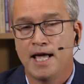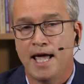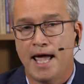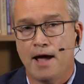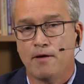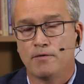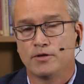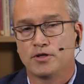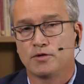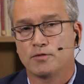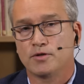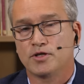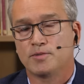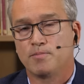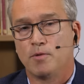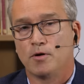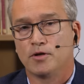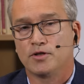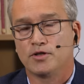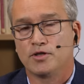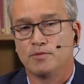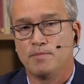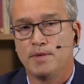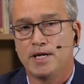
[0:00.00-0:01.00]
How would you
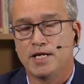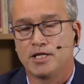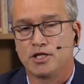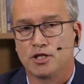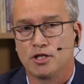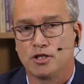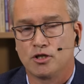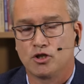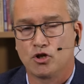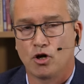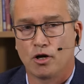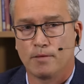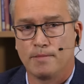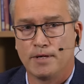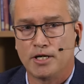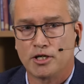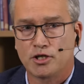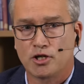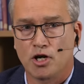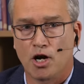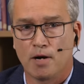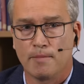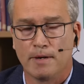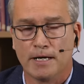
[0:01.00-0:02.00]
respond to Mitch, John
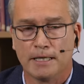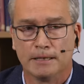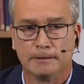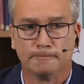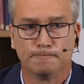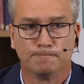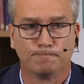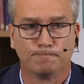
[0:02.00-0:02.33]
Mearsheimer?